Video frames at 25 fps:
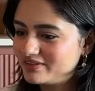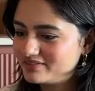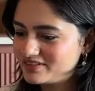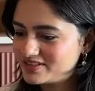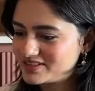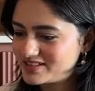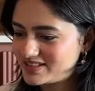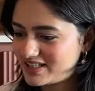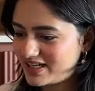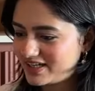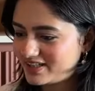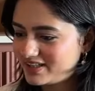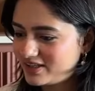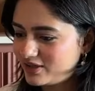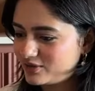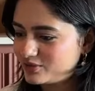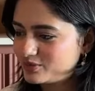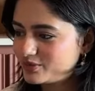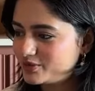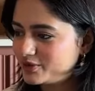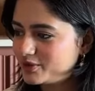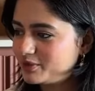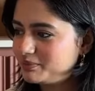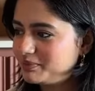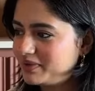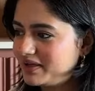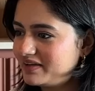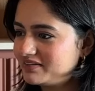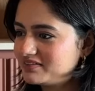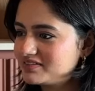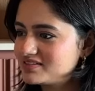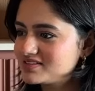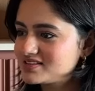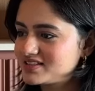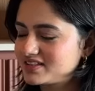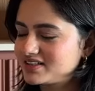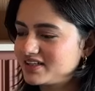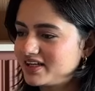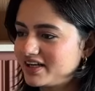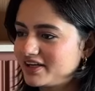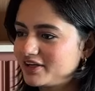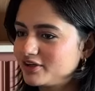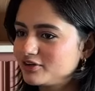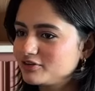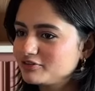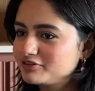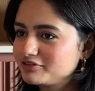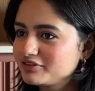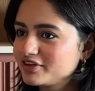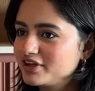ever sat down with your parents and
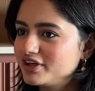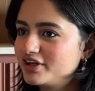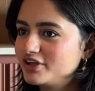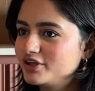kind of